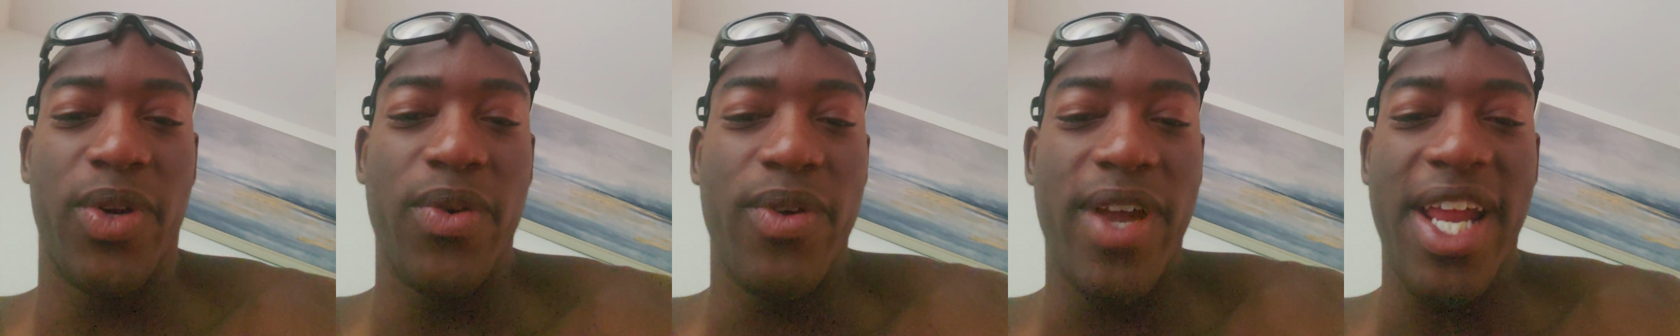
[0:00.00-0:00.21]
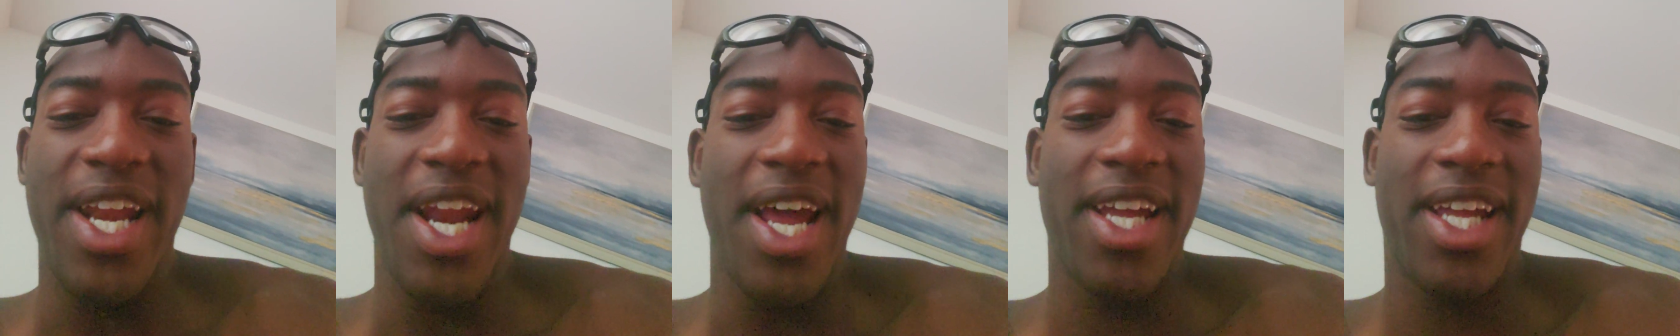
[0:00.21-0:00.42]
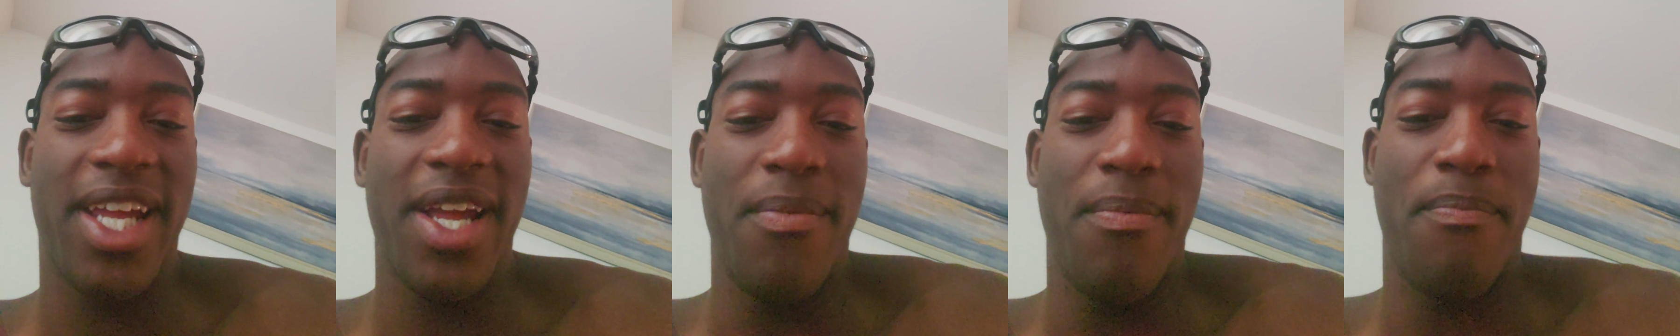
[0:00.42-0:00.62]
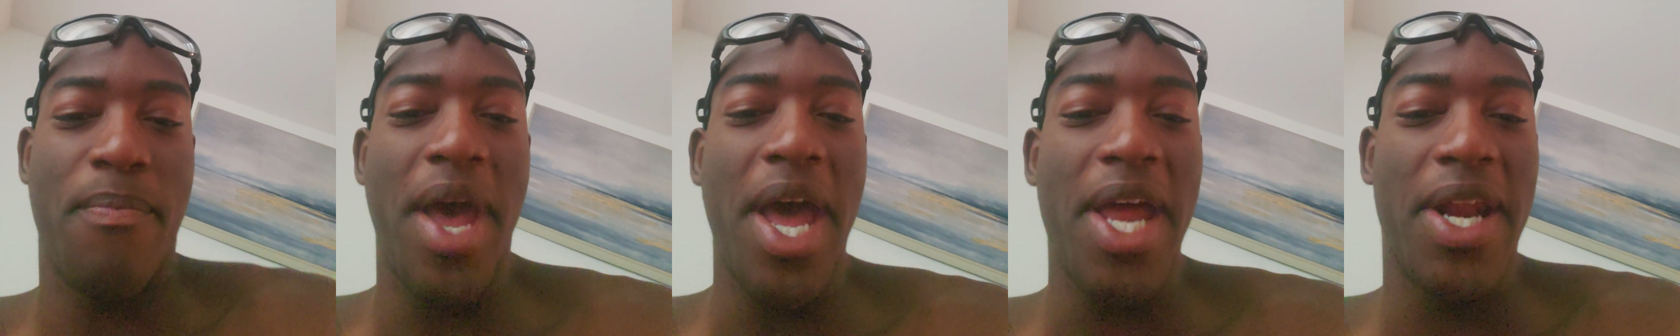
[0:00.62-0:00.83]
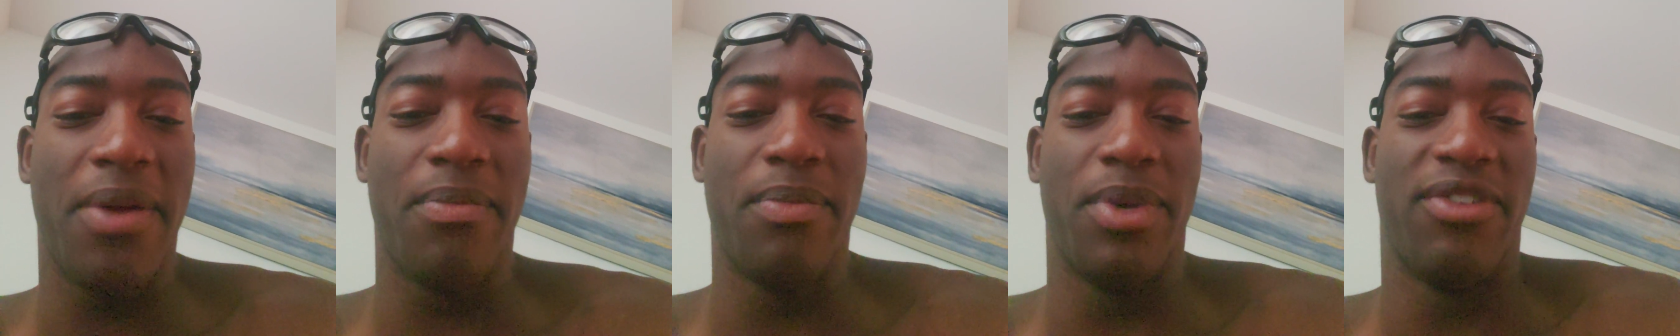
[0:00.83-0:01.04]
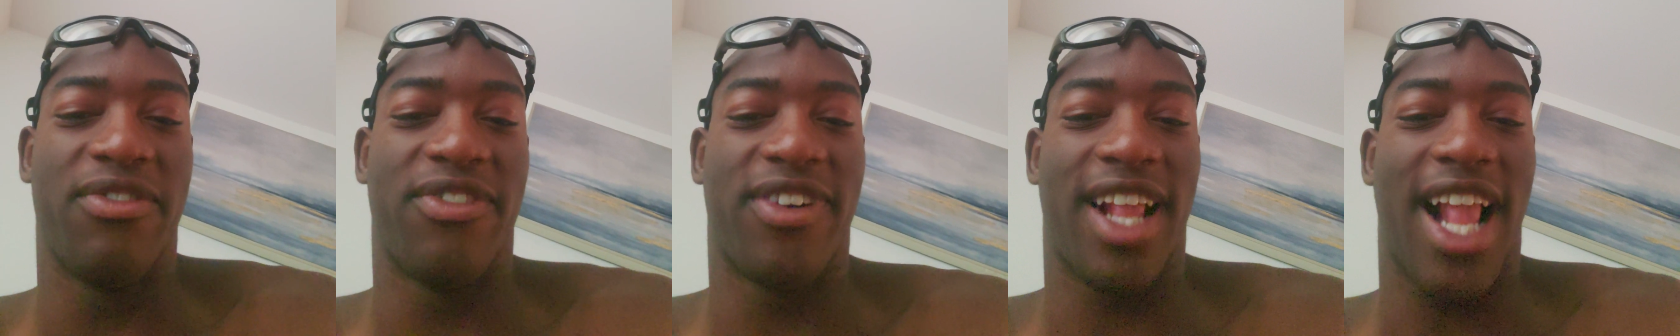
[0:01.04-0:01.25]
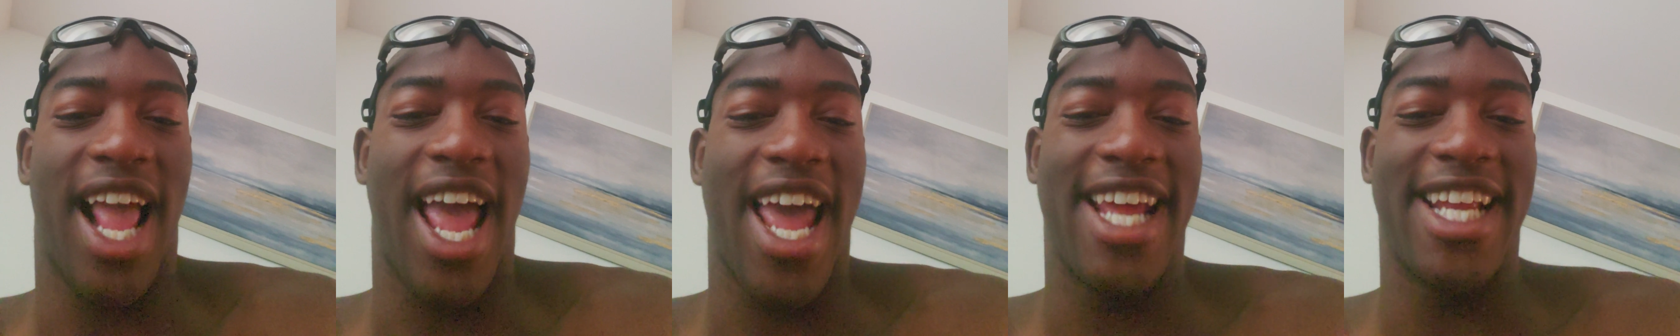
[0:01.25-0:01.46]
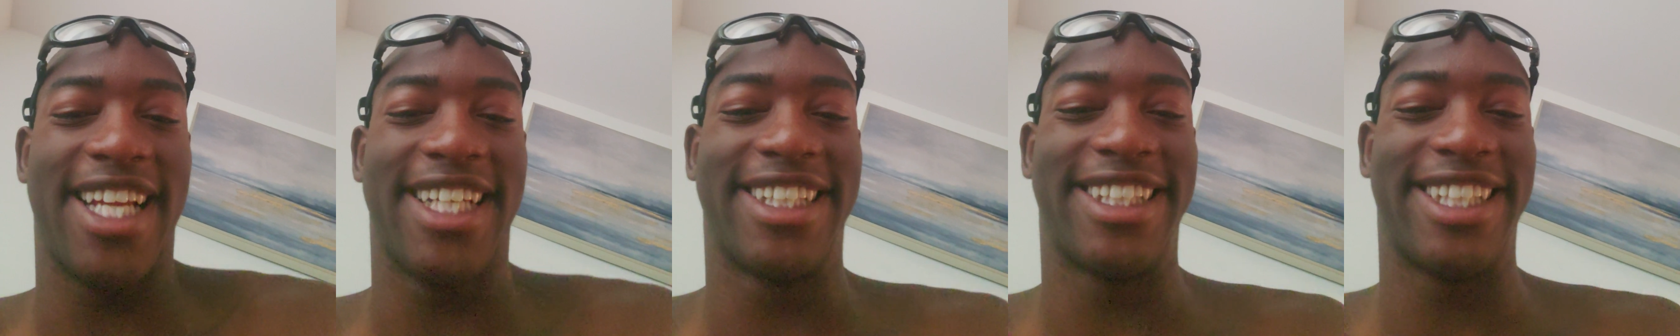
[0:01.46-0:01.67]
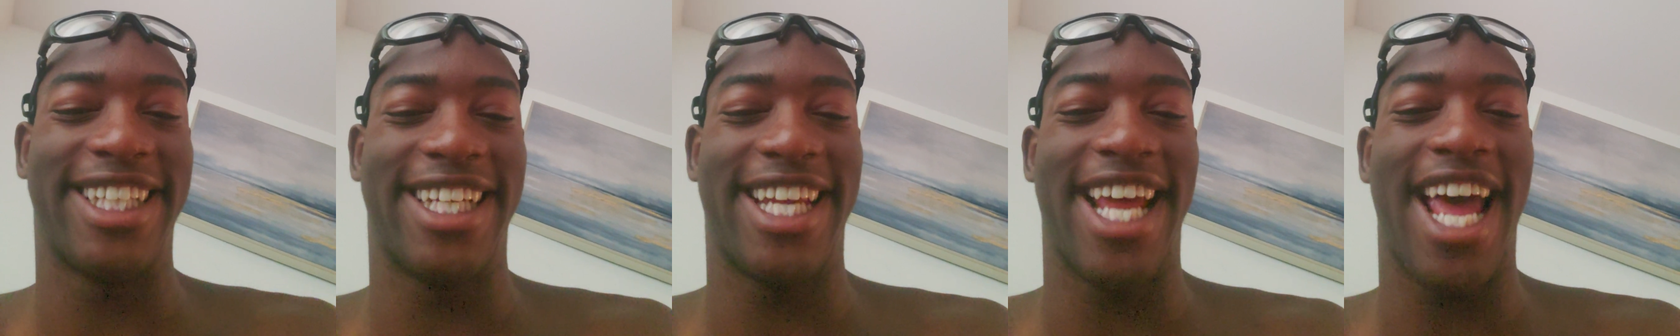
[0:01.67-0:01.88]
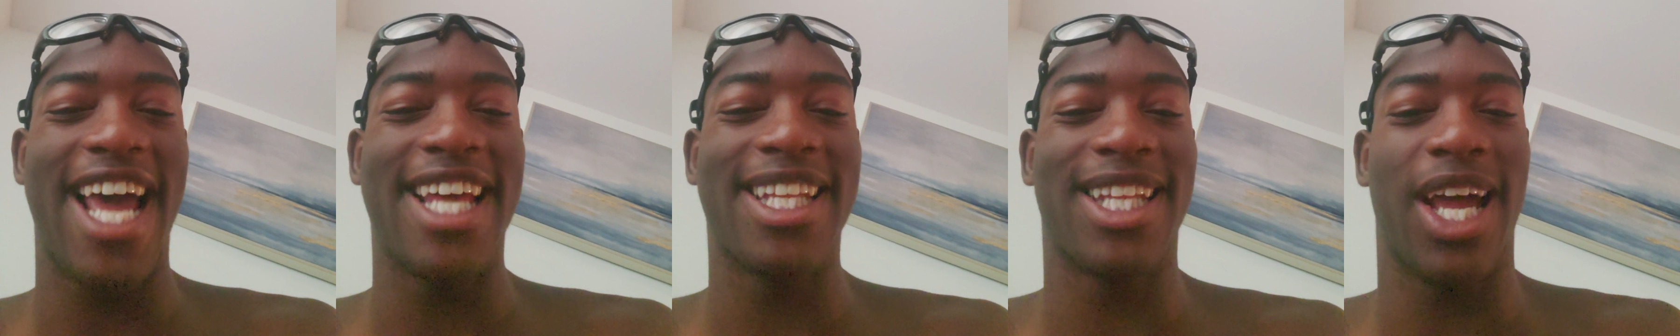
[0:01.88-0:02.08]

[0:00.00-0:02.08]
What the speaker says: You cannot get mad at me for that shit.